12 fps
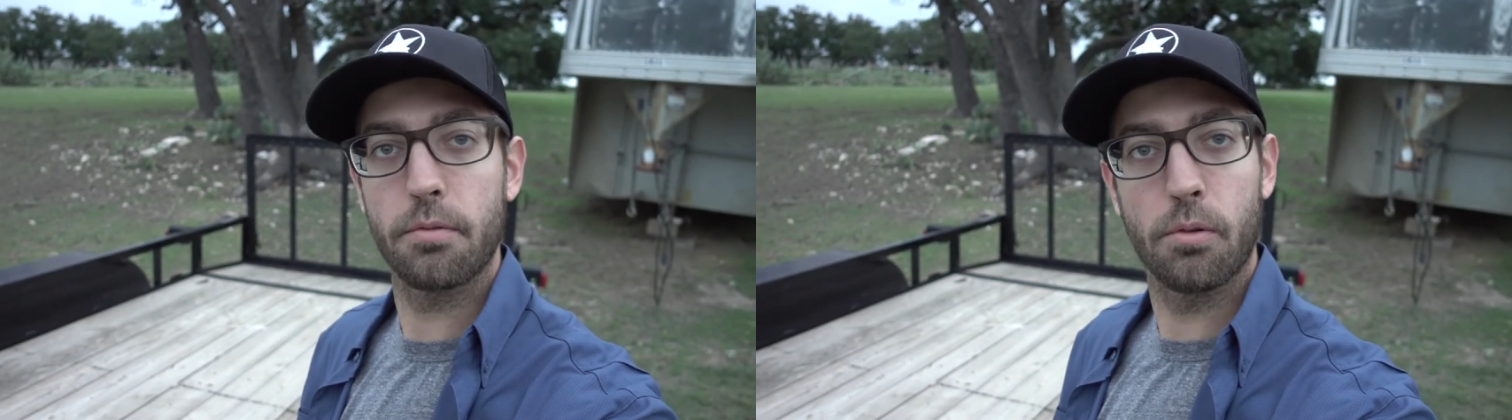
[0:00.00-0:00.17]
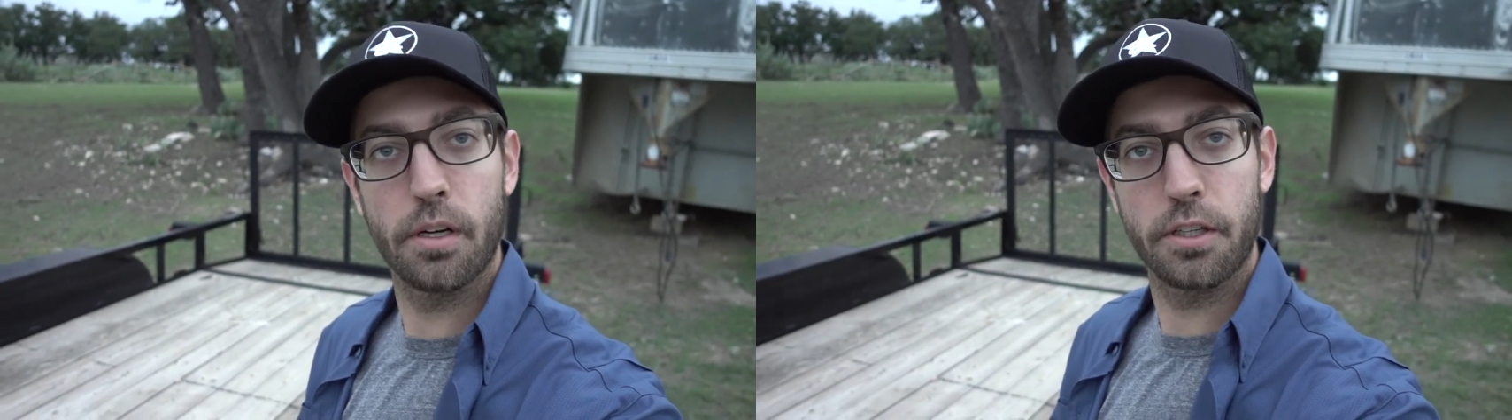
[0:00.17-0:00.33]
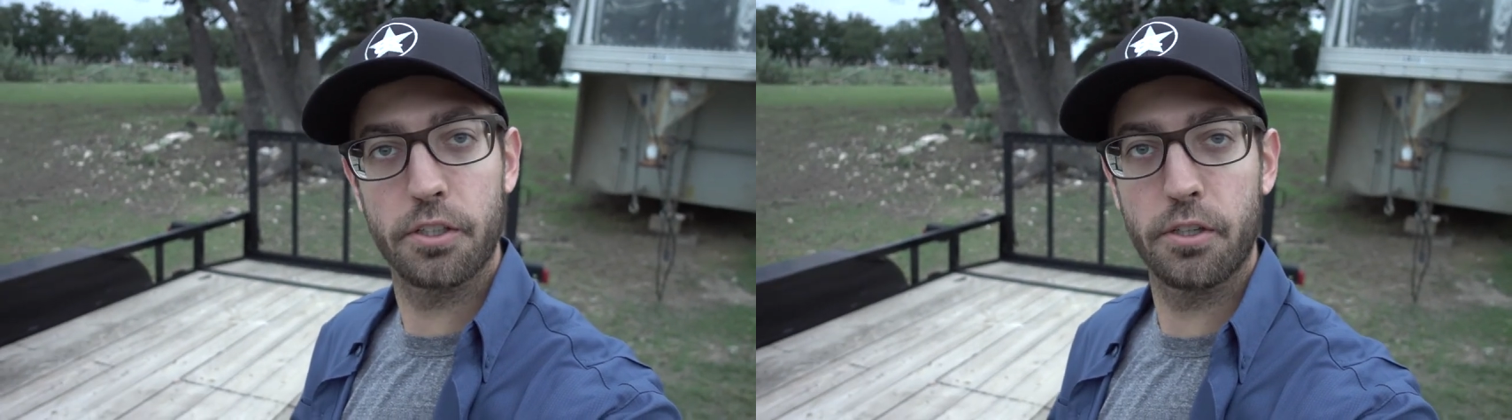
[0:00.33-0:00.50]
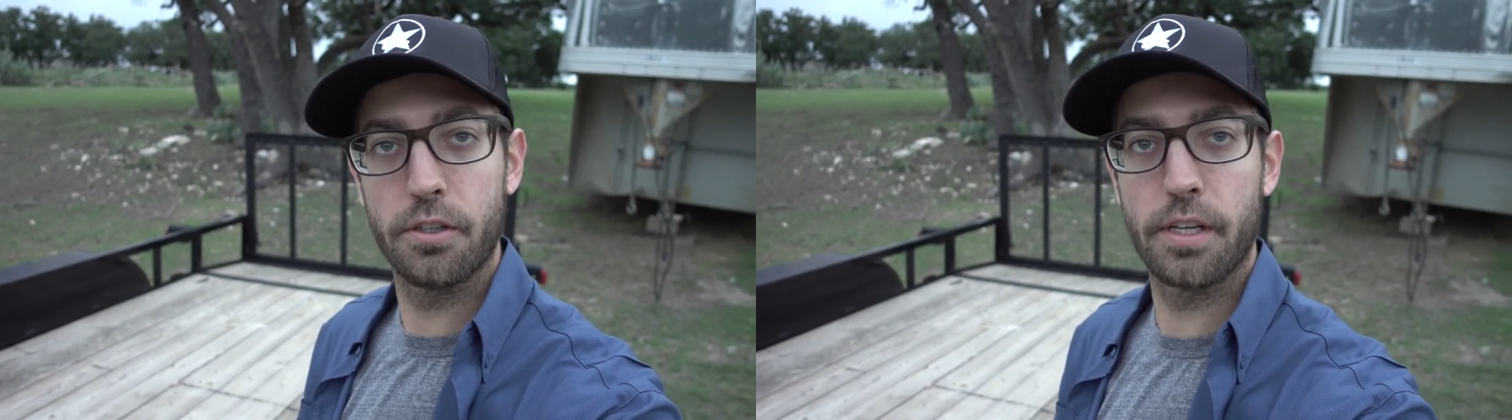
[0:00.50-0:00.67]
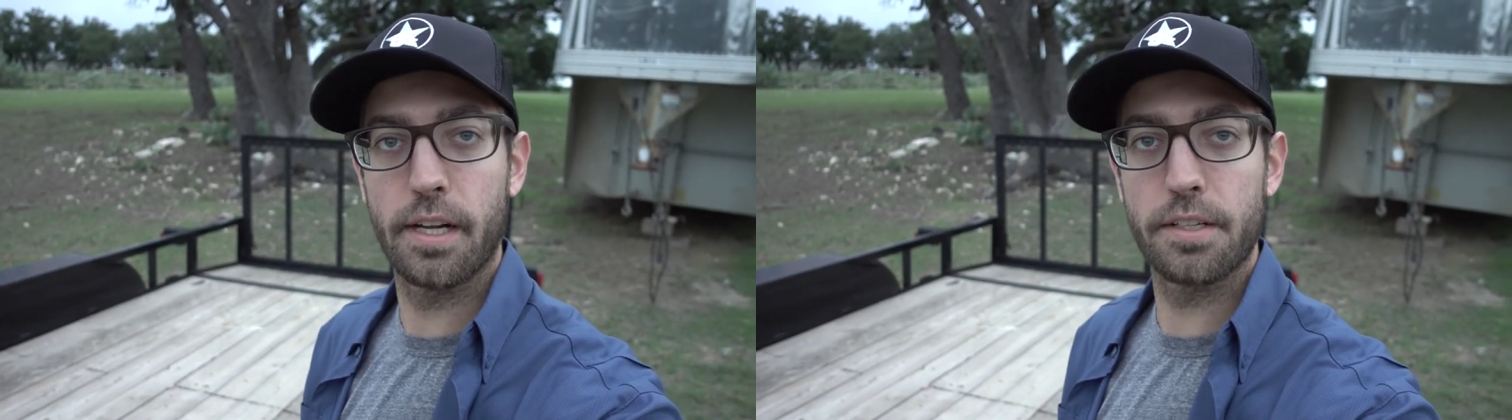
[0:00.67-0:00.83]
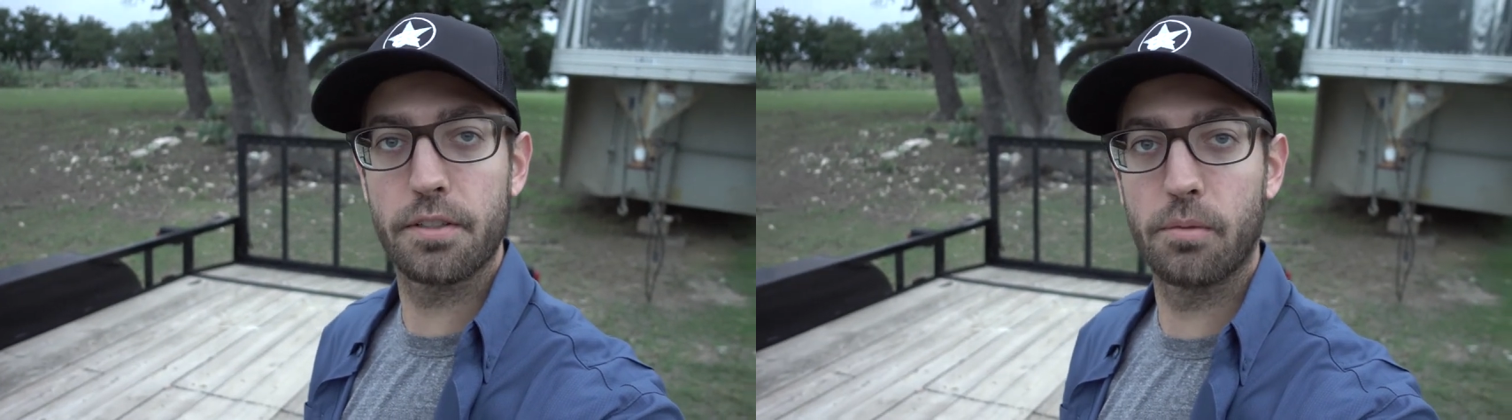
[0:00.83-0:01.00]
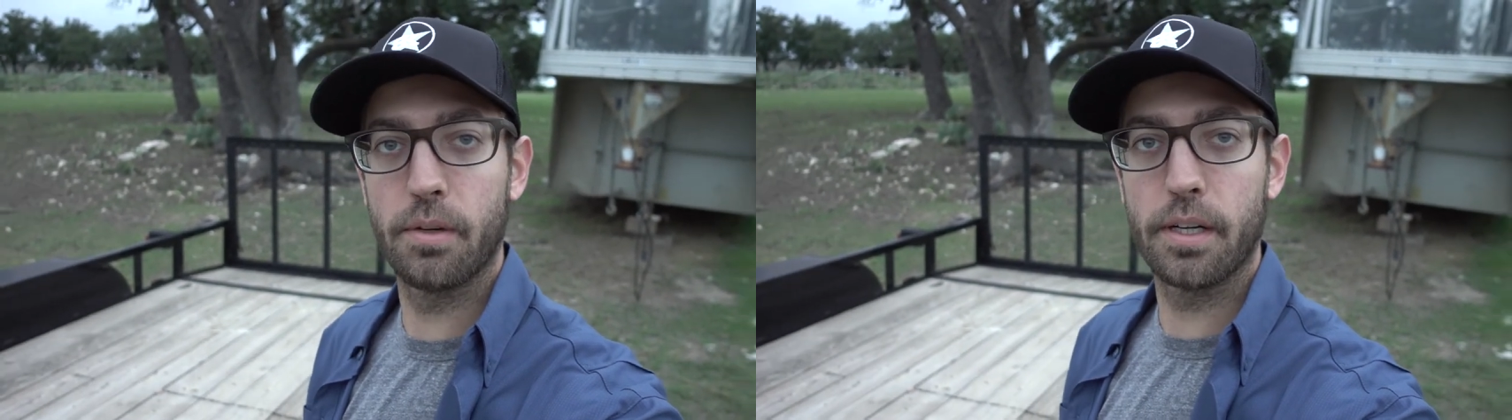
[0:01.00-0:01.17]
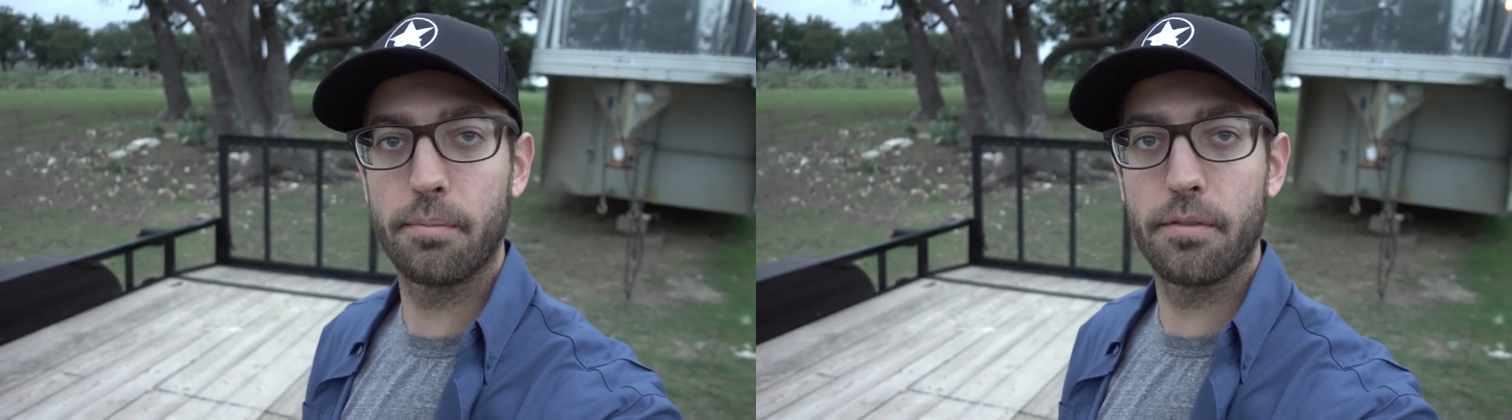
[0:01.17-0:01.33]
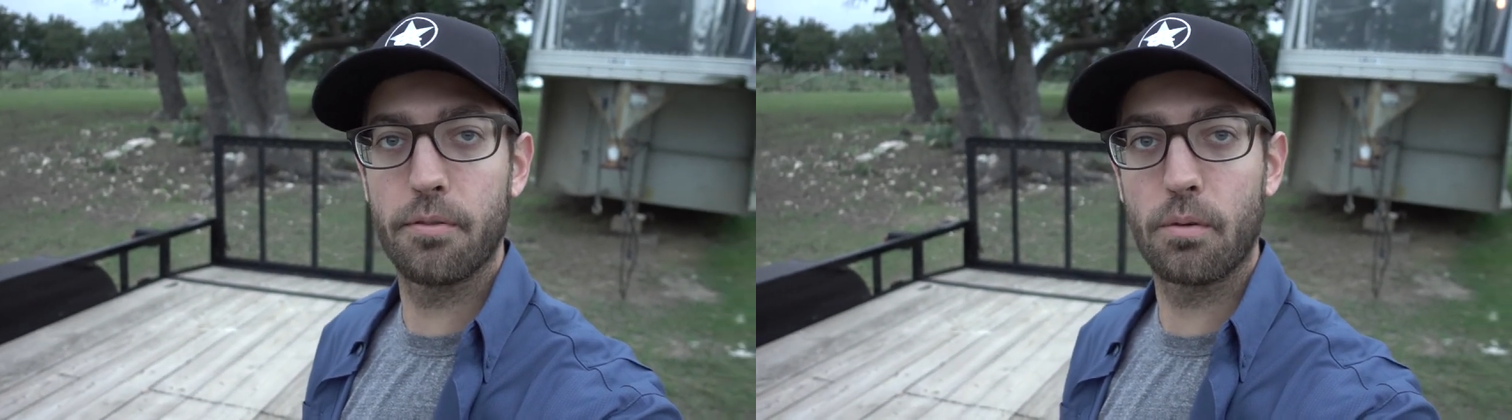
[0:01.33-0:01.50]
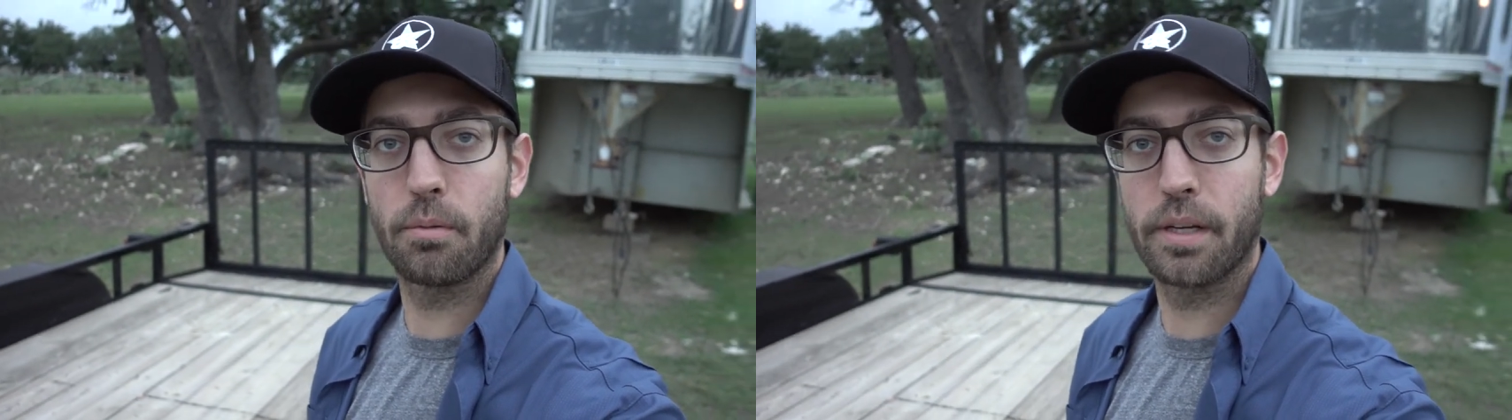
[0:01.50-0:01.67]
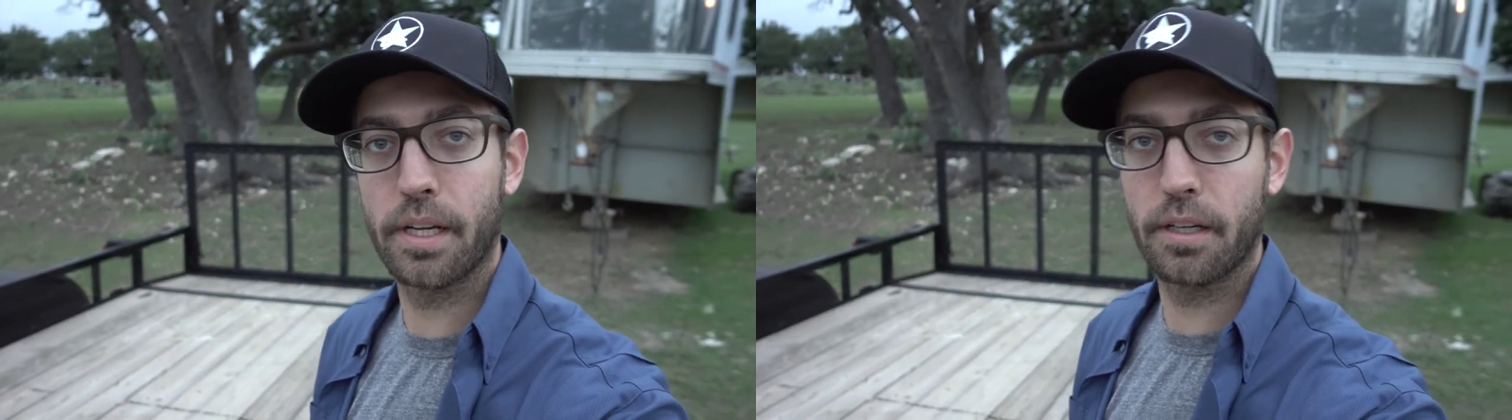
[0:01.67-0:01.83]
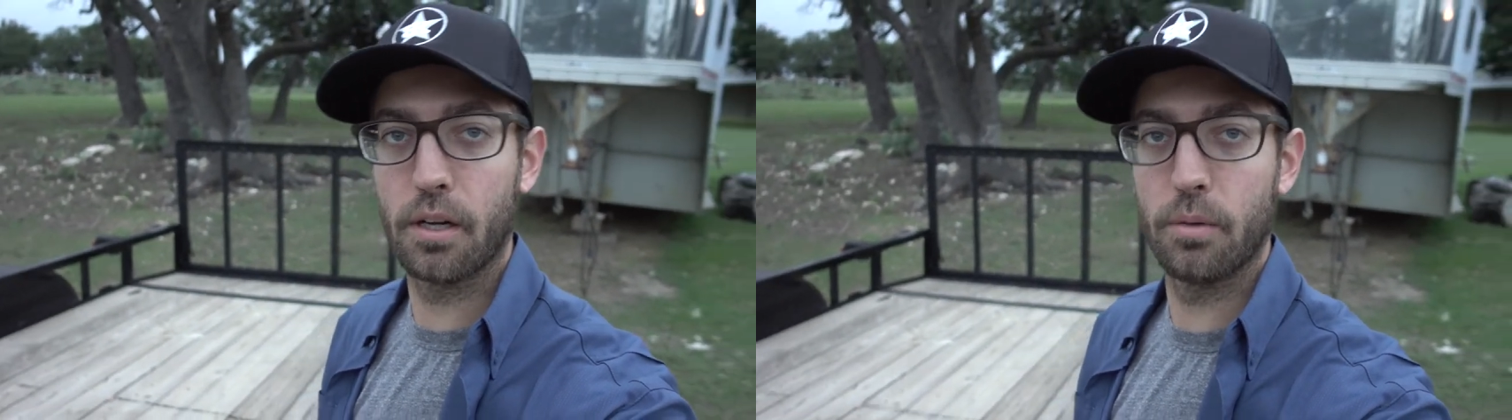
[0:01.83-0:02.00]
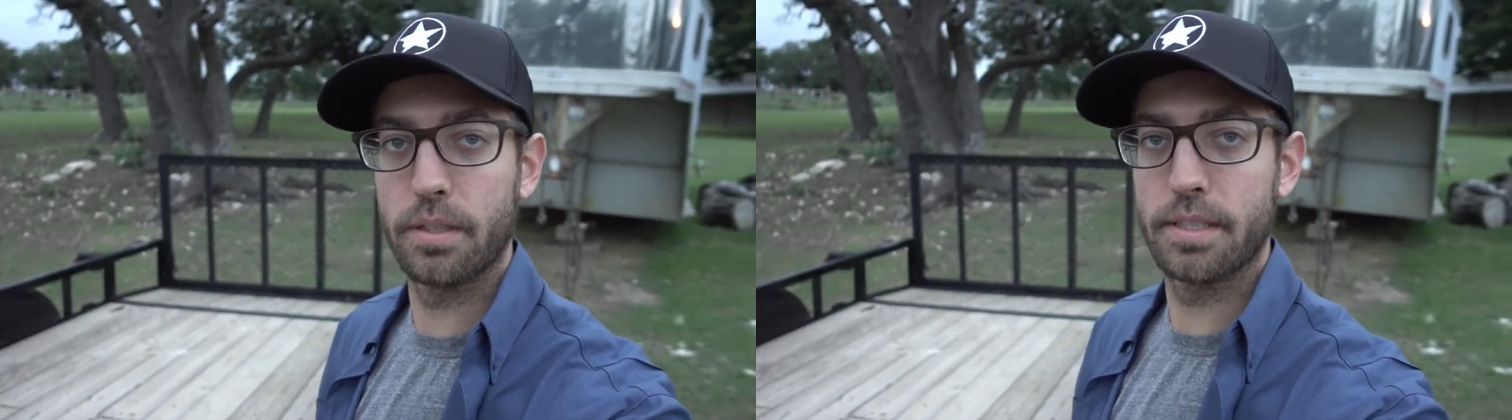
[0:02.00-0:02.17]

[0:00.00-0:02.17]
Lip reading: but wanted to show you guys the rig before we get going